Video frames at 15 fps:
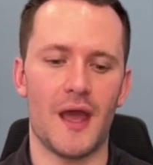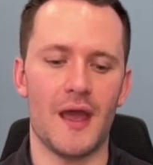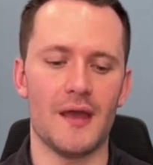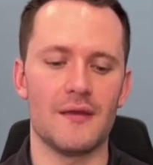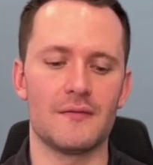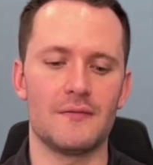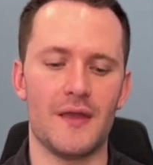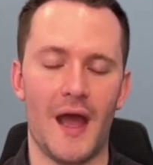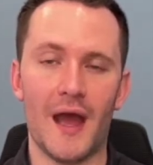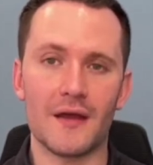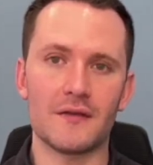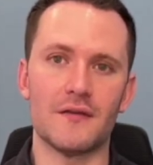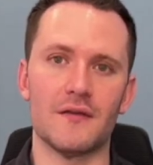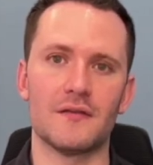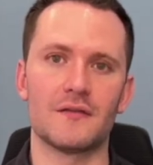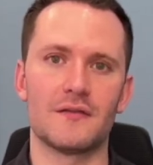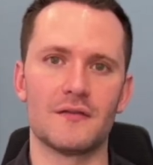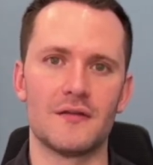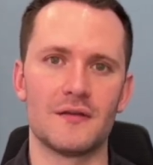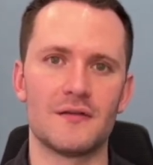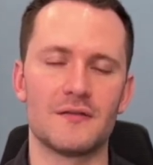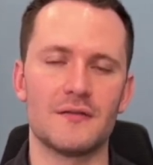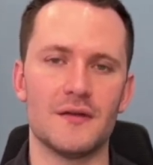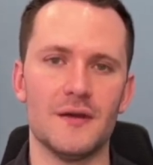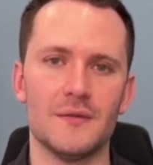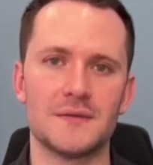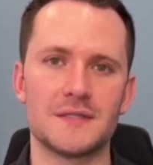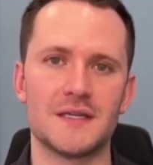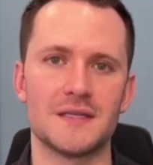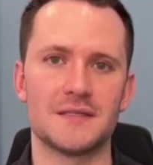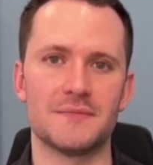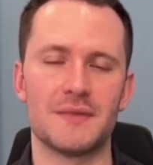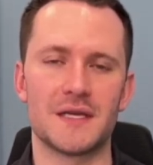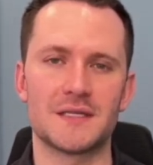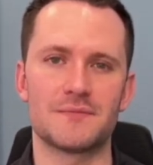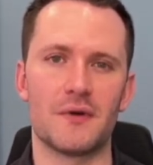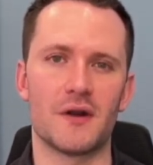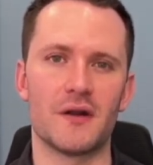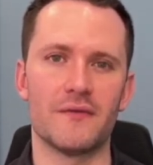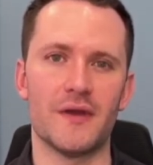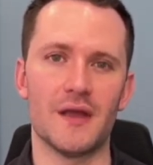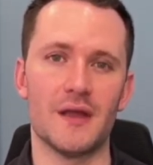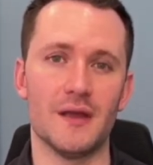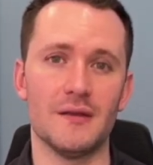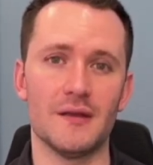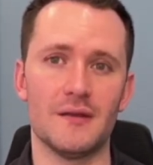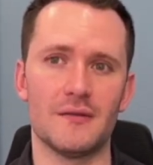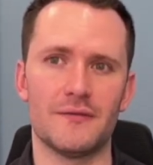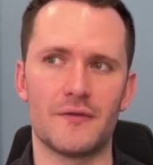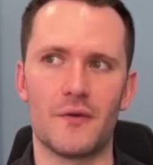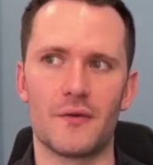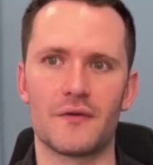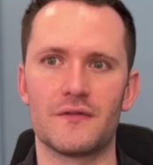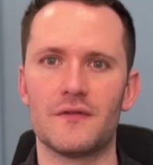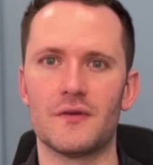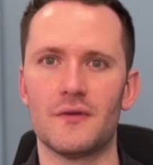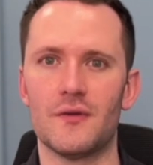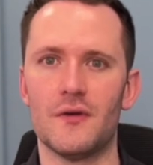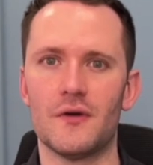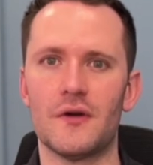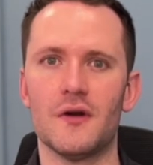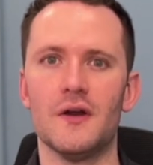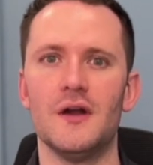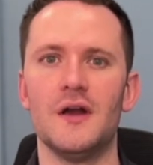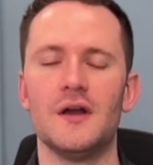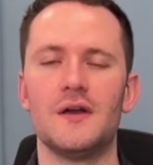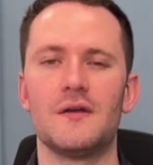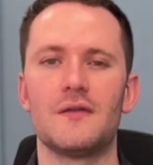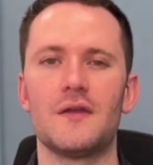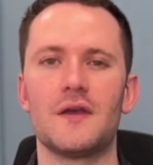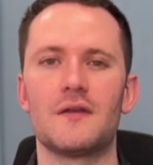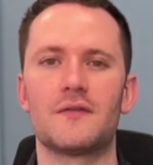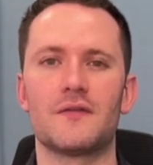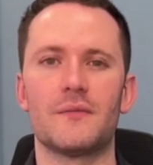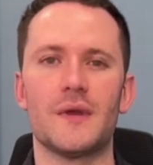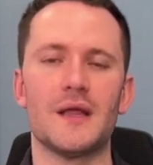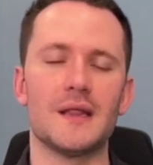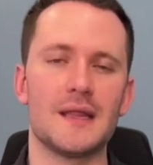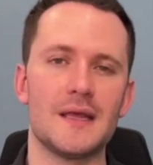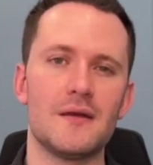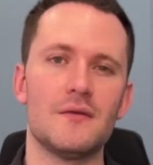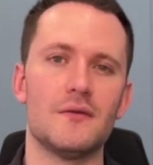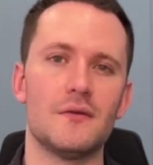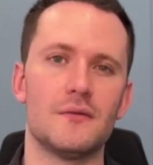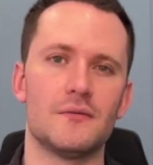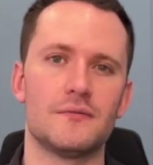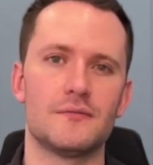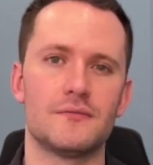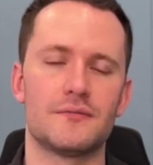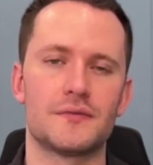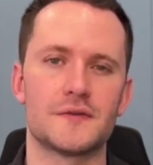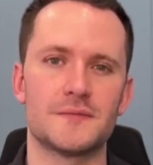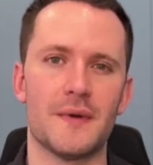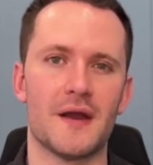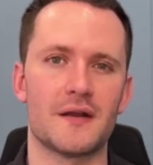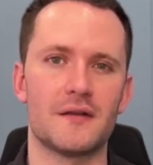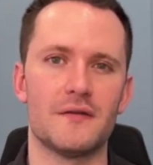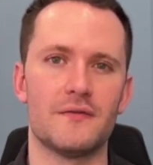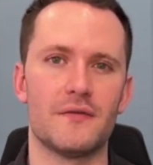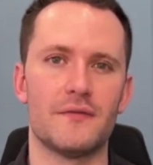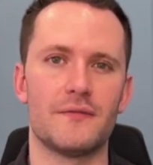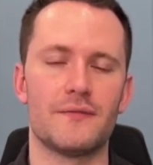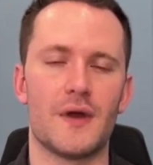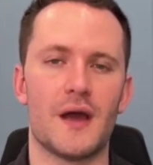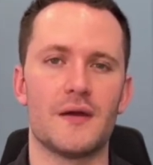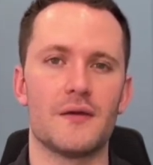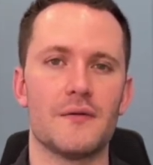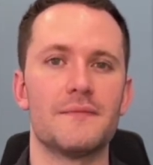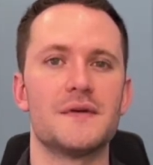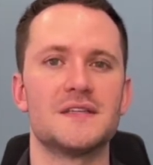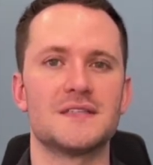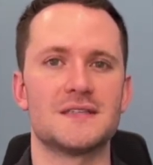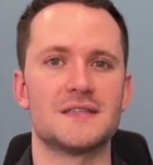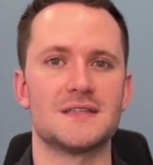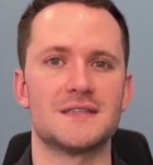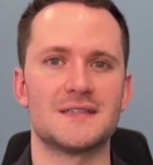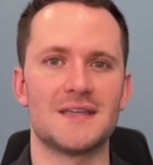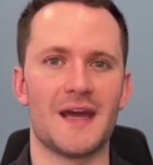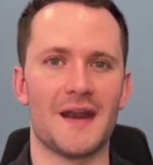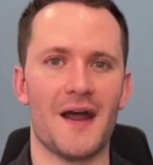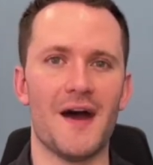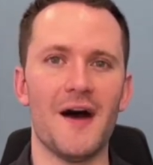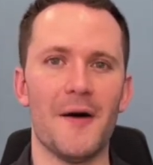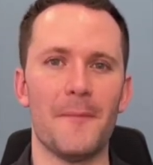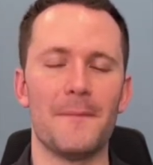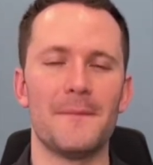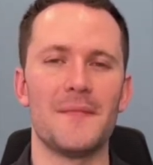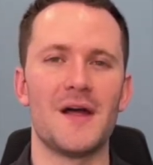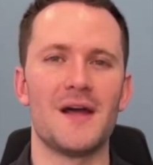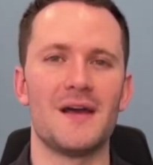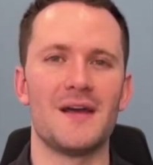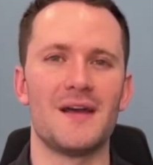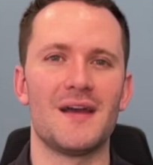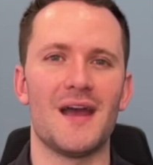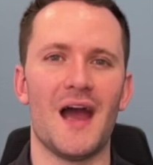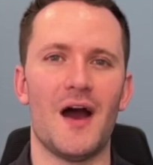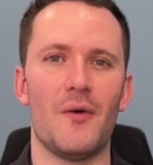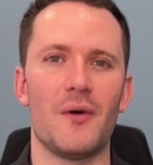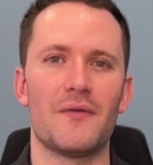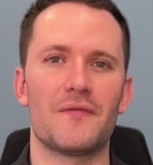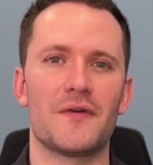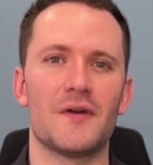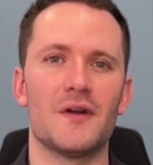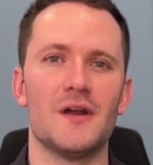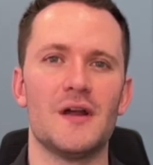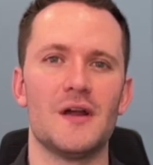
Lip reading: taxes, I would say, is the biggest part of it. And then, of course, there are things from a legal perspective of how your business is set up. However,